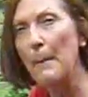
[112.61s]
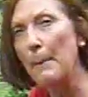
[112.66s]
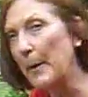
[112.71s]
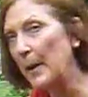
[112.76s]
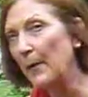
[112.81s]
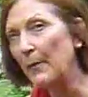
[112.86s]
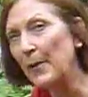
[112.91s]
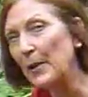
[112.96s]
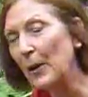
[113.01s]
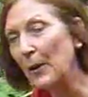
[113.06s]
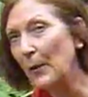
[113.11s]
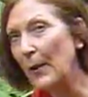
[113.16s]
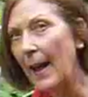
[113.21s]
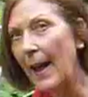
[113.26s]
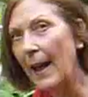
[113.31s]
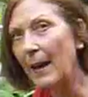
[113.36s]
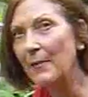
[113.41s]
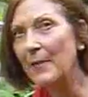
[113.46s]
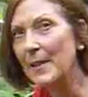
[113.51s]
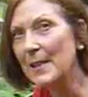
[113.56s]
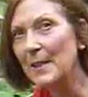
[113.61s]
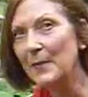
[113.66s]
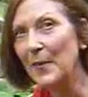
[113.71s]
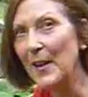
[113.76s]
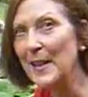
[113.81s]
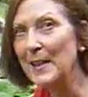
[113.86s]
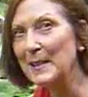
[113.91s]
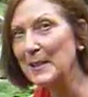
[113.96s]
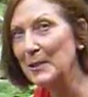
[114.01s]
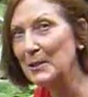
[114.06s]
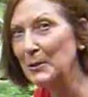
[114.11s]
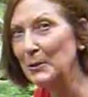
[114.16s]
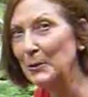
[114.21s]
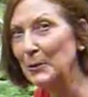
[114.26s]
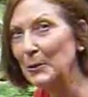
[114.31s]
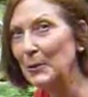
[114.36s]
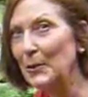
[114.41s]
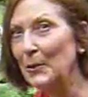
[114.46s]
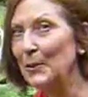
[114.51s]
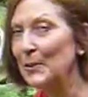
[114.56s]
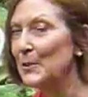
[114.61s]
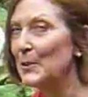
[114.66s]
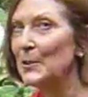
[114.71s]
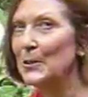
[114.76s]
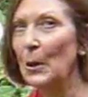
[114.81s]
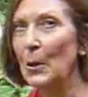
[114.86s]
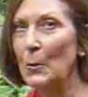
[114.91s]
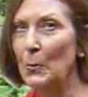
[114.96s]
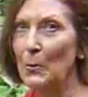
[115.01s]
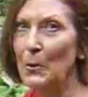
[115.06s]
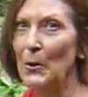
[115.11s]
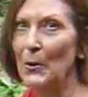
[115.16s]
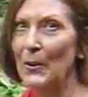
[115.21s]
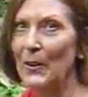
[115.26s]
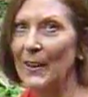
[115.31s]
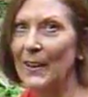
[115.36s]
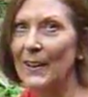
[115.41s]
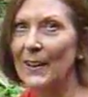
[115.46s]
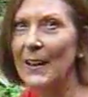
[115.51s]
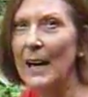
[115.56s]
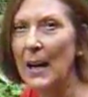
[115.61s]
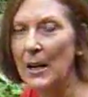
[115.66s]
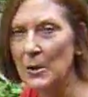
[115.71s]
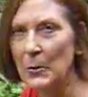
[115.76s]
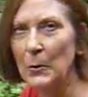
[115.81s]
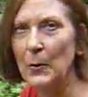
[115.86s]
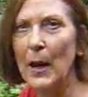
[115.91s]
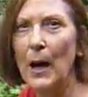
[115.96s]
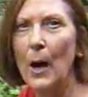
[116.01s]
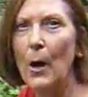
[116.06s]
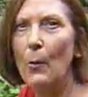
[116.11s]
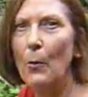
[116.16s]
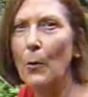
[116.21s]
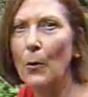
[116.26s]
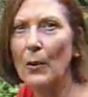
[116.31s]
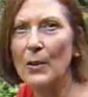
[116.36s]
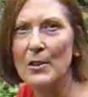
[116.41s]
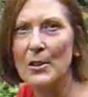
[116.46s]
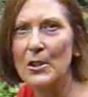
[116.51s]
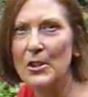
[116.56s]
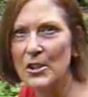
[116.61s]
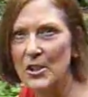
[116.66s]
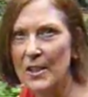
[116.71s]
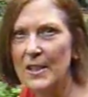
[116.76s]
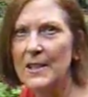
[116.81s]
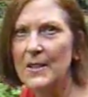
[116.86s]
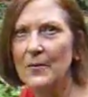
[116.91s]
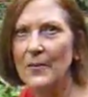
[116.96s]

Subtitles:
But if you don't have this fancy tool, don't worry, a trowel works just